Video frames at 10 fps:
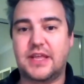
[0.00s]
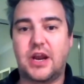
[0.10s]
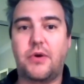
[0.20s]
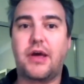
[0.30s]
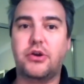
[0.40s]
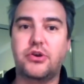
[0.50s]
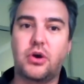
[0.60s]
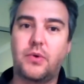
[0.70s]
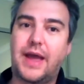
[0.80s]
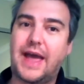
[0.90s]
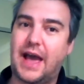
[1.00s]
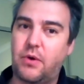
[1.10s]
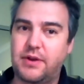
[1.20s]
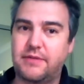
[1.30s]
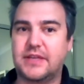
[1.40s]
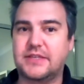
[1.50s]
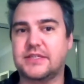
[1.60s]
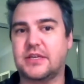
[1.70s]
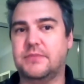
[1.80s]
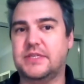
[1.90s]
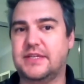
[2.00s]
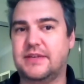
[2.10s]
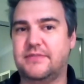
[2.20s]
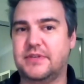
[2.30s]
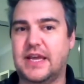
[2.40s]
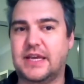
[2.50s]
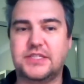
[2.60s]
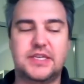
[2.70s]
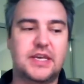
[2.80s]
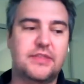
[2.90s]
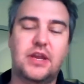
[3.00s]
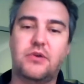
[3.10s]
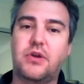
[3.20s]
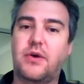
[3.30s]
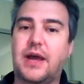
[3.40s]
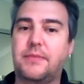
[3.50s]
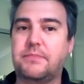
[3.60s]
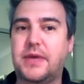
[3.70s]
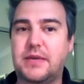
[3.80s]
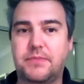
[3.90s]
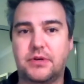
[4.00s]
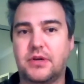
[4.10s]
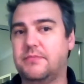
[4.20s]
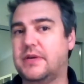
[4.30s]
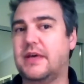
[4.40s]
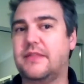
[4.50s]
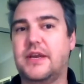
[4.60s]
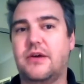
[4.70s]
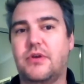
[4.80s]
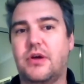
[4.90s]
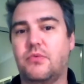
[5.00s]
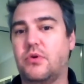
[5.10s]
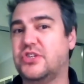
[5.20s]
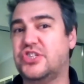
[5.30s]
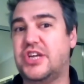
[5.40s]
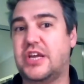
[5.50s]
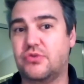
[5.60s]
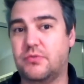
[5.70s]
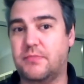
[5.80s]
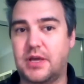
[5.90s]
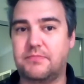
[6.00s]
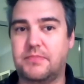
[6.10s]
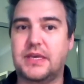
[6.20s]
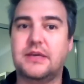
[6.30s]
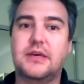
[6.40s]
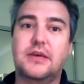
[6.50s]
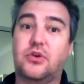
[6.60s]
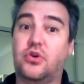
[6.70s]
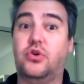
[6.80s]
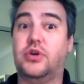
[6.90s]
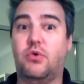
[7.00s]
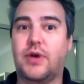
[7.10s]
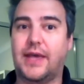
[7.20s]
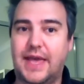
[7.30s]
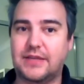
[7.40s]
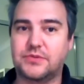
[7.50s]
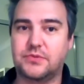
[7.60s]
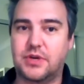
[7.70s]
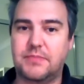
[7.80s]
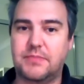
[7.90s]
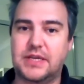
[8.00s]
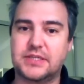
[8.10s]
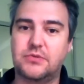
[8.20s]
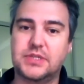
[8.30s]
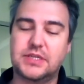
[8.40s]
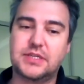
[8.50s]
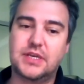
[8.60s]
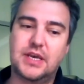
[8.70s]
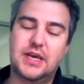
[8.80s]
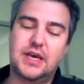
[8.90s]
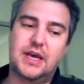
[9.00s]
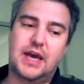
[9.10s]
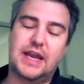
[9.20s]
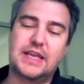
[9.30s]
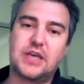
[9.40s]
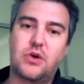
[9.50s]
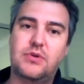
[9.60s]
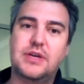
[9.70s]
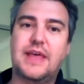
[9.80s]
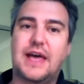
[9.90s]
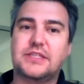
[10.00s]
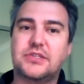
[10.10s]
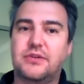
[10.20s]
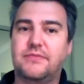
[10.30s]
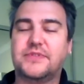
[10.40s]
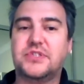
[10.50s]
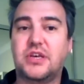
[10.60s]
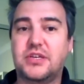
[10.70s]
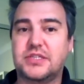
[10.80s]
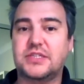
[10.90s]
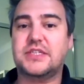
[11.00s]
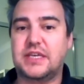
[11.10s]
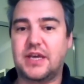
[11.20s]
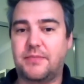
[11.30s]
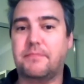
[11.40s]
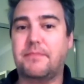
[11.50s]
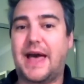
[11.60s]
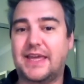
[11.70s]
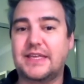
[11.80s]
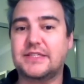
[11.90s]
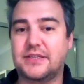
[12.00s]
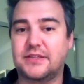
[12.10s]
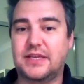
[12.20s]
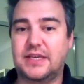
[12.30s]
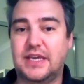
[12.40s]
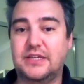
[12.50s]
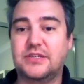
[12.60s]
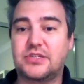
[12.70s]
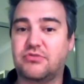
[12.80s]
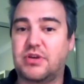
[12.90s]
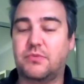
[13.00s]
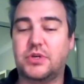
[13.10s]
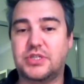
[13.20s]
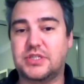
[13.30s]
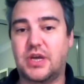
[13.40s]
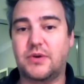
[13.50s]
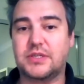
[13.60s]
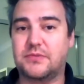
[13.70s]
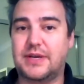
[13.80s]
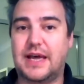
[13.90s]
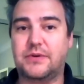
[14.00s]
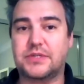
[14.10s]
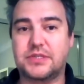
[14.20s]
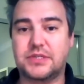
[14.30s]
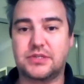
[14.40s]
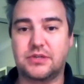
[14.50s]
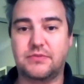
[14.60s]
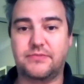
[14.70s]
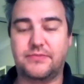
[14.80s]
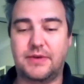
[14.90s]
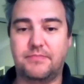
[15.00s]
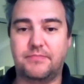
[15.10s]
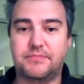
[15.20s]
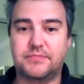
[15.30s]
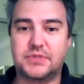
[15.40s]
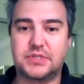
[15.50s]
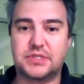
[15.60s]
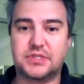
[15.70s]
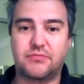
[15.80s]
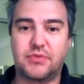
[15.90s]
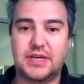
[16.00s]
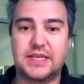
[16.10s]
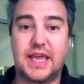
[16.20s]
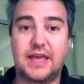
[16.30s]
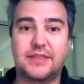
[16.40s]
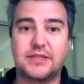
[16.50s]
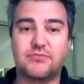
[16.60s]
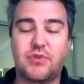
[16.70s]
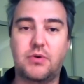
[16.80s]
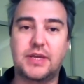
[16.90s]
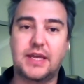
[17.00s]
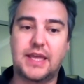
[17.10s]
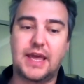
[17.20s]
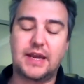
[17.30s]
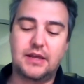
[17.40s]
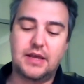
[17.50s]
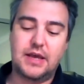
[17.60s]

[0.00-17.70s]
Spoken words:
They don't know how an event is going to be delivered next year. They don't know how many people are going to be there. They don't know what the schedule might be. Could it all get cancelled at a minute's notice? And it's only that sort of certainty coming back into the industry which is going to allow us to sort of really get things rolling again.